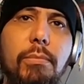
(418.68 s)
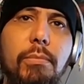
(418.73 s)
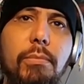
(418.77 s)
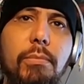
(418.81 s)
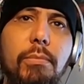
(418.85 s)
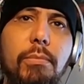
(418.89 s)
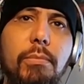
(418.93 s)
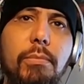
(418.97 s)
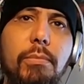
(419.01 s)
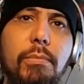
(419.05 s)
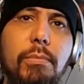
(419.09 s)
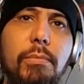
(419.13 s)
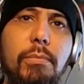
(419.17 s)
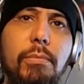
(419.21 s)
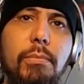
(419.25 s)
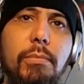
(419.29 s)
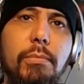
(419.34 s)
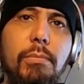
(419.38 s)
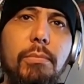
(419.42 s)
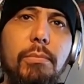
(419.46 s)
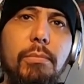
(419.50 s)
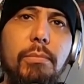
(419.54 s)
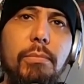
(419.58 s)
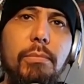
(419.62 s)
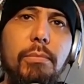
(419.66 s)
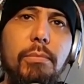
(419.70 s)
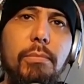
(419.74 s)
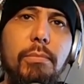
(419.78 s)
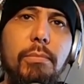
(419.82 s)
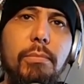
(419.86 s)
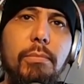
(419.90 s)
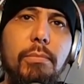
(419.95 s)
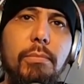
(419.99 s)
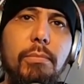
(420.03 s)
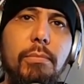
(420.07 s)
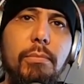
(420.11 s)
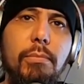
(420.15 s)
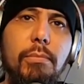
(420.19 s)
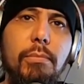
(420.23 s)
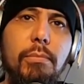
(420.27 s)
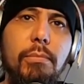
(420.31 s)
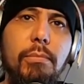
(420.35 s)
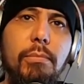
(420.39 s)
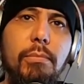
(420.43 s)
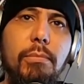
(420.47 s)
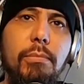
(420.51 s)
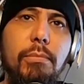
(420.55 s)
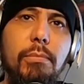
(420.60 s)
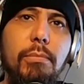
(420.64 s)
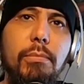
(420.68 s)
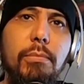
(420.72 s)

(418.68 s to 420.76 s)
(silent)